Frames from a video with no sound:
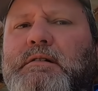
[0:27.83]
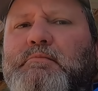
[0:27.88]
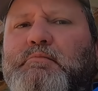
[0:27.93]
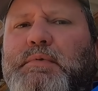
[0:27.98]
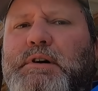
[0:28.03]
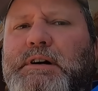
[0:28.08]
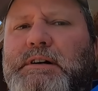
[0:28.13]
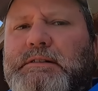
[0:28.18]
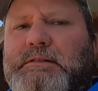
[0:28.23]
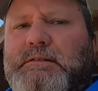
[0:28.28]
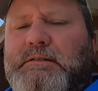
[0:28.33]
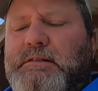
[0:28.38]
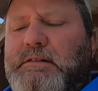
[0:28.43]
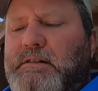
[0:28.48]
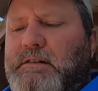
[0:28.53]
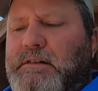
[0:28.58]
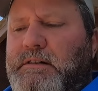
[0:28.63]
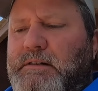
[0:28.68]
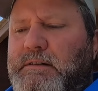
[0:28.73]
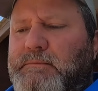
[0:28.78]
But
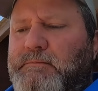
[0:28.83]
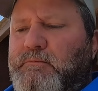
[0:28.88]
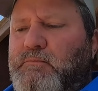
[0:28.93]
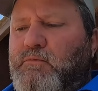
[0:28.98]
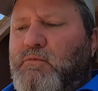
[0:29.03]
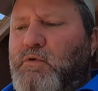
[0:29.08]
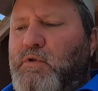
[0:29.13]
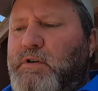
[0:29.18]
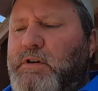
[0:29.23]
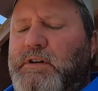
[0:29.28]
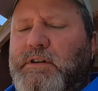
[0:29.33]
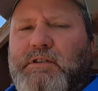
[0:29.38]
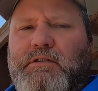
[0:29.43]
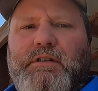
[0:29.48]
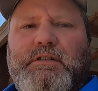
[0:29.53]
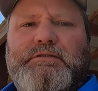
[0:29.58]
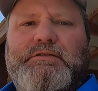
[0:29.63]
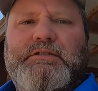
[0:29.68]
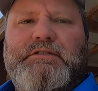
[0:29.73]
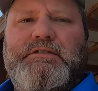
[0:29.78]
we're going to
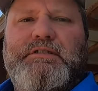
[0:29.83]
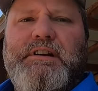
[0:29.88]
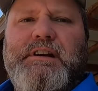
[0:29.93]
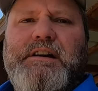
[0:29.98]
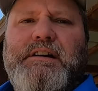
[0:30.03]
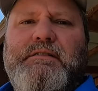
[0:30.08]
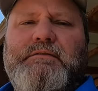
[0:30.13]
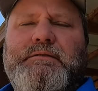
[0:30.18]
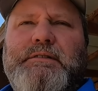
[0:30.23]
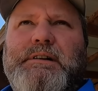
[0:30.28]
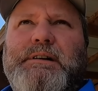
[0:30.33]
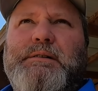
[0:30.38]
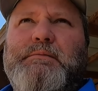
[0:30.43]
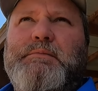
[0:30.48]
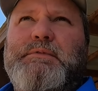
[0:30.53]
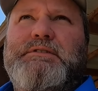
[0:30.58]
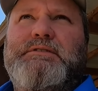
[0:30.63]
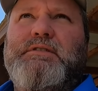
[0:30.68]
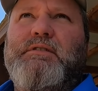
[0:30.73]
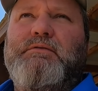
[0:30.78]
crush this down.
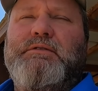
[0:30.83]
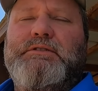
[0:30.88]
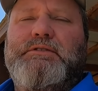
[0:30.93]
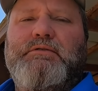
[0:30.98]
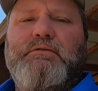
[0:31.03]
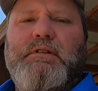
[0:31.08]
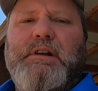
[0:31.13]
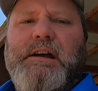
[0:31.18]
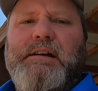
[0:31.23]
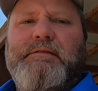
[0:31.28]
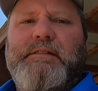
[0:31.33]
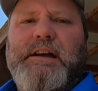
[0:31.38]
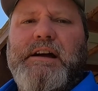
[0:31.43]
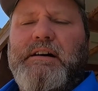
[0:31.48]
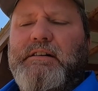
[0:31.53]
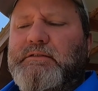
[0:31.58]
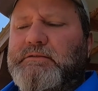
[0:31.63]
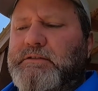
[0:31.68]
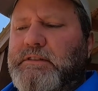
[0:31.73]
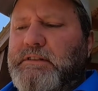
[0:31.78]
It's only 2.5
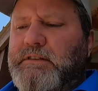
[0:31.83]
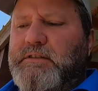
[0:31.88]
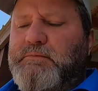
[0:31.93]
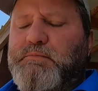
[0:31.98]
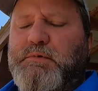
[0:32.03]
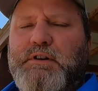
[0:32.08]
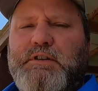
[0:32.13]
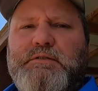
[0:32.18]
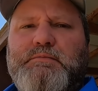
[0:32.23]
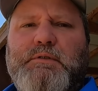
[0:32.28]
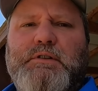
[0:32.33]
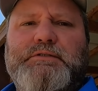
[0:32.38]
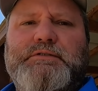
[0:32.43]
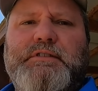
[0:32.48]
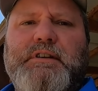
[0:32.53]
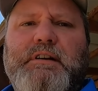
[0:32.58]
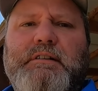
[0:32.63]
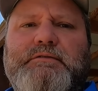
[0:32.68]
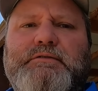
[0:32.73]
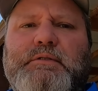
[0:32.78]
gallons and it's pretty small
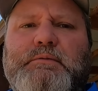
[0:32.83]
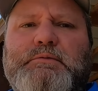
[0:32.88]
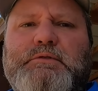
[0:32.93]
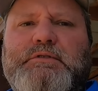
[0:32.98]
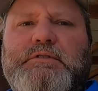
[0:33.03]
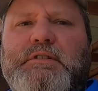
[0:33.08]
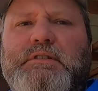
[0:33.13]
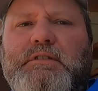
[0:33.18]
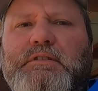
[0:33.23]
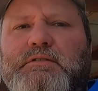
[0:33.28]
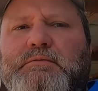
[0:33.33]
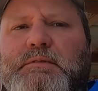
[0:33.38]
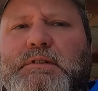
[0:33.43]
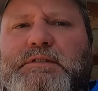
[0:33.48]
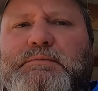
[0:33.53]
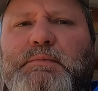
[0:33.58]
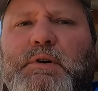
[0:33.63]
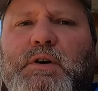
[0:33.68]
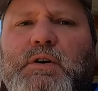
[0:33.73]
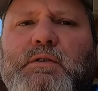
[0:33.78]
stuff, so I'm just going to use my
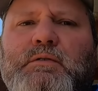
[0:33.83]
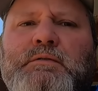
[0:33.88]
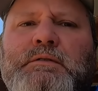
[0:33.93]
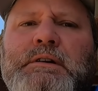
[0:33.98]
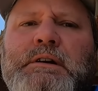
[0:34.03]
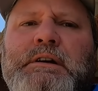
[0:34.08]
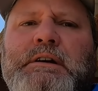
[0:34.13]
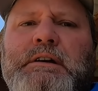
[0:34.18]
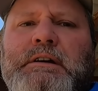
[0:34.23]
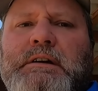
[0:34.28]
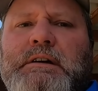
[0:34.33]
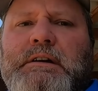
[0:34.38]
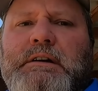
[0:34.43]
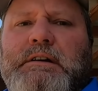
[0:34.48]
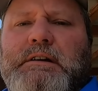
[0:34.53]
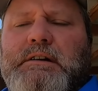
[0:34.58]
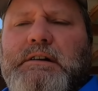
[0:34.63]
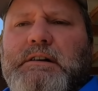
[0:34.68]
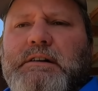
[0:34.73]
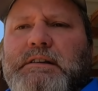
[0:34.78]
small
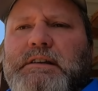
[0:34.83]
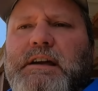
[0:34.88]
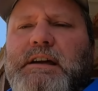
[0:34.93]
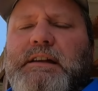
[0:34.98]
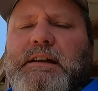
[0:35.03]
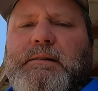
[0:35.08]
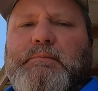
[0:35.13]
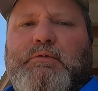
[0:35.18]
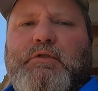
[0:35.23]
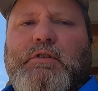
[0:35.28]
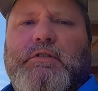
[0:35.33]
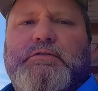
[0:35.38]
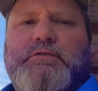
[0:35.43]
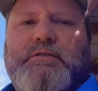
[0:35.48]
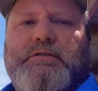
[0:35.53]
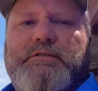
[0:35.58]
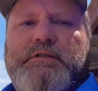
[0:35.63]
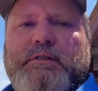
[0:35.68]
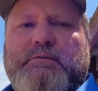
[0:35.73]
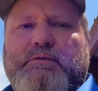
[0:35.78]
K&M
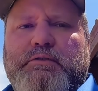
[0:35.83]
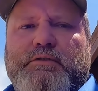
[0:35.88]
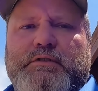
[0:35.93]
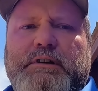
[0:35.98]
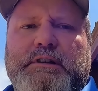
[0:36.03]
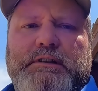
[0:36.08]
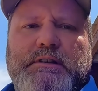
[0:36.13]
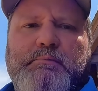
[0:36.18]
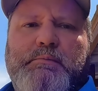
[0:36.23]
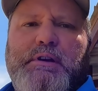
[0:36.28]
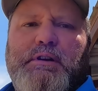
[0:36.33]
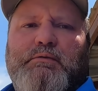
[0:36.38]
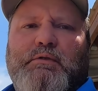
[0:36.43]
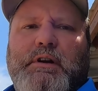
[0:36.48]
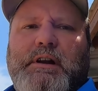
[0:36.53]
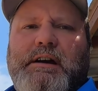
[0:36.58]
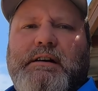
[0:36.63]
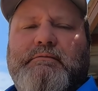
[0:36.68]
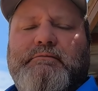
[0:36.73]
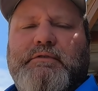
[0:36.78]
crusher. It's not worth getting the big
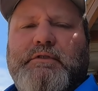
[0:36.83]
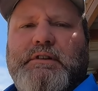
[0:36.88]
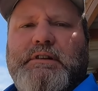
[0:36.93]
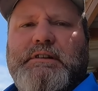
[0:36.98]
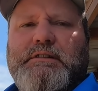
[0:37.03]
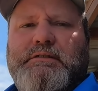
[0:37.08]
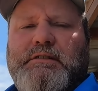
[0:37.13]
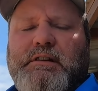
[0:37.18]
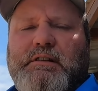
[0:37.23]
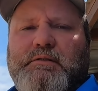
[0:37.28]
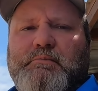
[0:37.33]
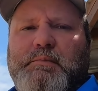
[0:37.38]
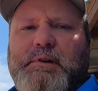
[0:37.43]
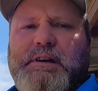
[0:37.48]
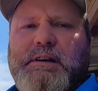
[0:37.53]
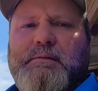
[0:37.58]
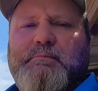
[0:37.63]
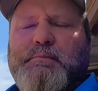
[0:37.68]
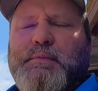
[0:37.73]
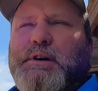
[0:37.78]
one out for this a little
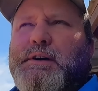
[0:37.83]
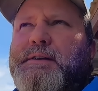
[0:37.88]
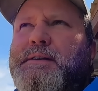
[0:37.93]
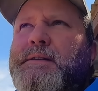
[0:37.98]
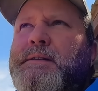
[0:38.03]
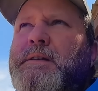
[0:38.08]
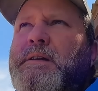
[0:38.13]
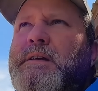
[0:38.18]
bit, but